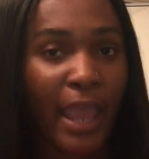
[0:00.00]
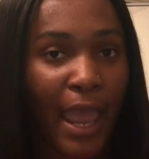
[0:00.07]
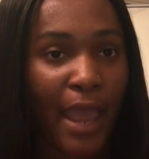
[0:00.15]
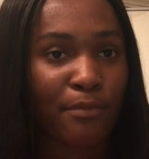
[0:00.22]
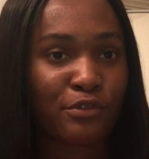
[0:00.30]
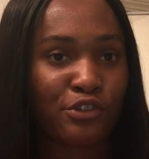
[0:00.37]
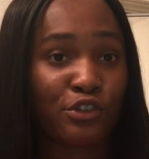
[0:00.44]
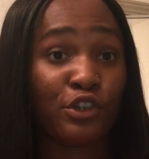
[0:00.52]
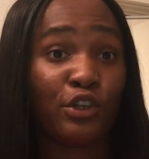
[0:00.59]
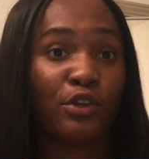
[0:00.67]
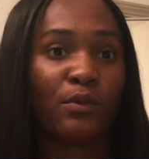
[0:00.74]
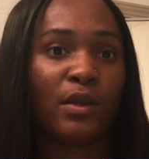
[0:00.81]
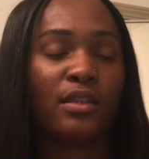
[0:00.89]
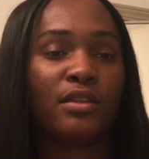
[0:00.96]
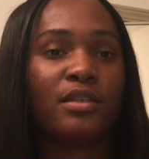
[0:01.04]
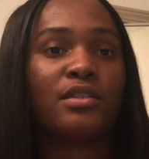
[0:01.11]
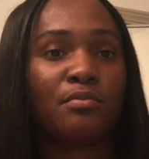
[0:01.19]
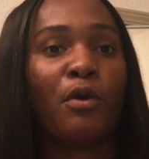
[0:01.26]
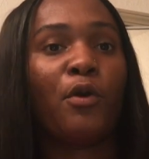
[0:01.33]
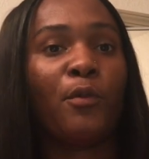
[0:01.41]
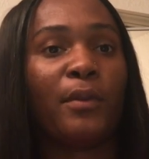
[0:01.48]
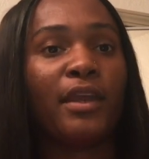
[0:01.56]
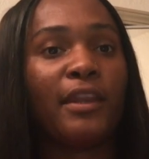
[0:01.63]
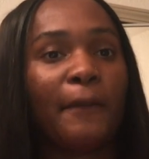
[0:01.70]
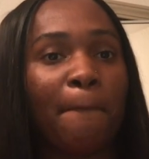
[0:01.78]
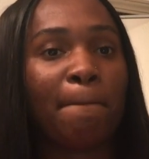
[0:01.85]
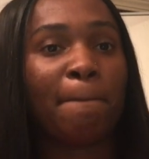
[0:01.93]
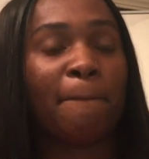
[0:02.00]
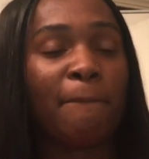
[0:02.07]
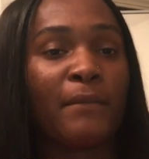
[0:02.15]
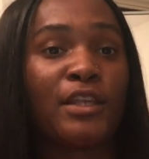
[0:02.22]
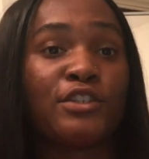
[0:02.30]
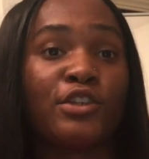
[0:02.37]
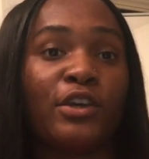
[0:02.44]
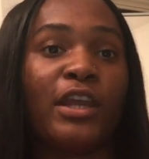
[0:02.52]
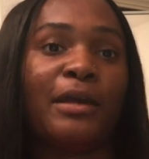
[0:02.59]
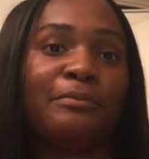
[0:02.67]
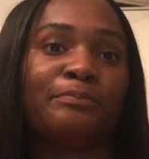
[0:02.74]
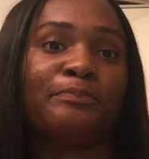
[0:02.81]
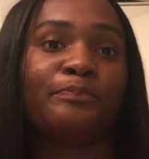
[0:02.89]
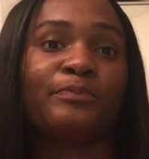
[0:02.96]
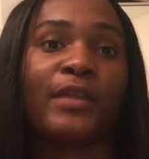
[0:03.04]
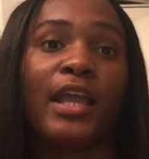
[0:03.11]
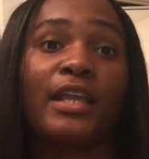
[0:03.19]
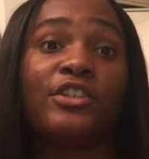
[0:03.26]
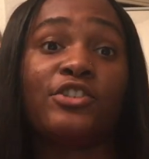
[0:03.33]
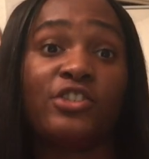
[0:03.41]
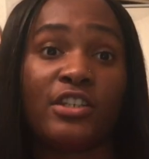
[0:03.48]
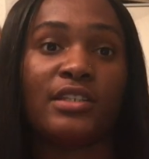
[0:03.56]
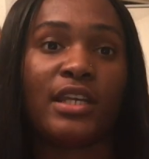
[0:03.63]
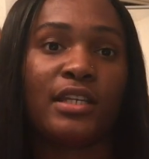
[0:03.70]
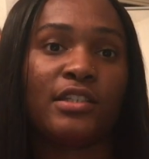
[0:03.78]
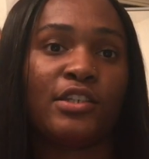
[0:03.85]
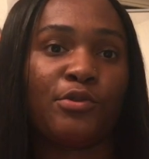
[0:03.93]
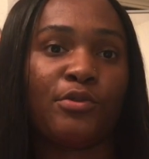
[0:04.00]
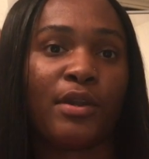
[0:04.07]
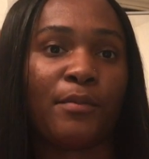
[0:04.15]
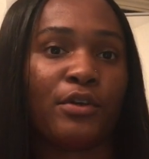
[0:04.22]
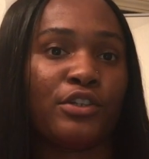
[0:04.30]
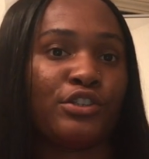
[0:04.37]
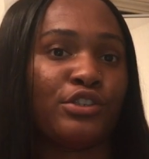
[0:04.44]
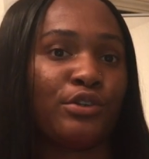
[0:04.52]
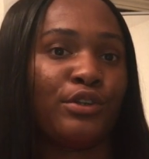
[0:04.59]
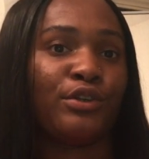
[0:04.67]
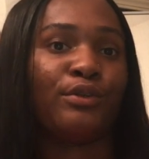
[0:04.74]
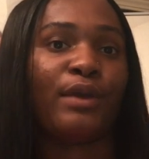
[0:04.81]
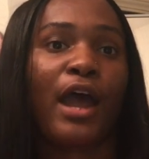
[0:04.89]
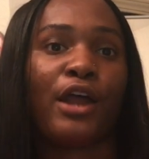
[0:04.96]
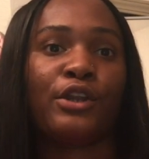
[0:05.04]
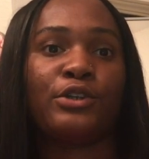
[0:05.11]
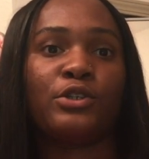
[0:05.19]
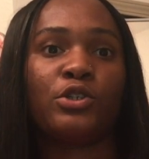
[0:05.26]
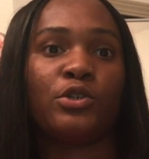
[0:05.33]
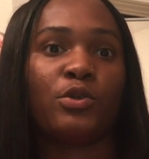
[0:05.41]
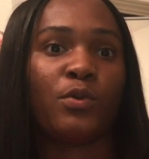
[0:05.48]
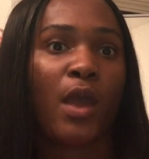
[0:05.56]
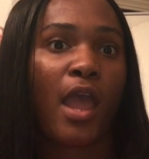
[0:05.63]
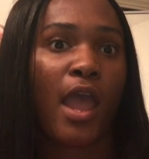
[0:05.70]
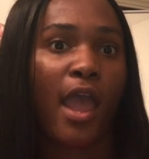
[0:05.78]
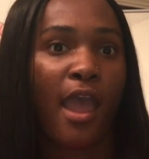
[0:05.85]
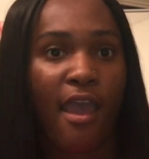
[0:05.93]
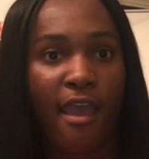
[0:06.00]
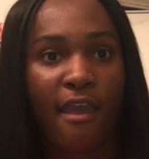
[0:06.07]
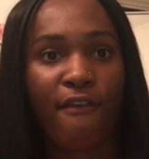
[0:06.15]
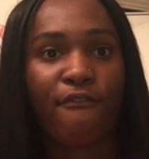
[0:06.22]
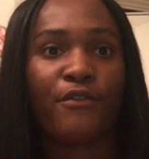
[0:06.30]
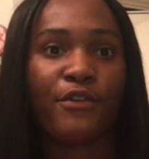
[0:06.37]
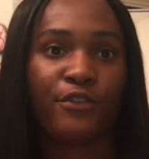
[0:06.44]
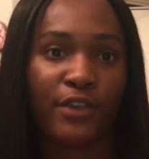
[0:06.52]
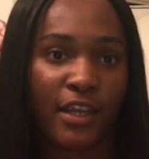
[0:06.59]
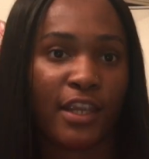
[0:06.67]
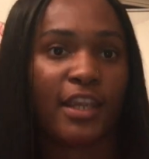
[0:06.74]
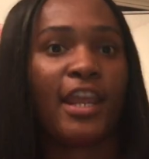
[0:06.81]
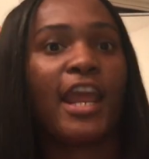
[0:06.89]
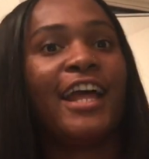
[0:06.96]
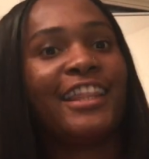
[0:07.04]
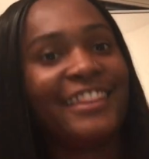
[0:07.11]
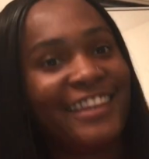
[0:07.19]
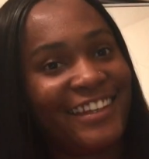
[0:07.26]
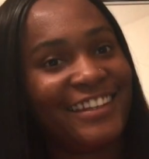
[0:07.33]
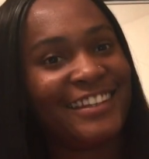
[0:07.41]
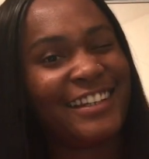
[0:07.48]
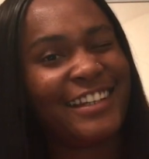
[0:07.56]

capture you in this moment. So yeah, just stay tuned. I'm going to show you how to do everything.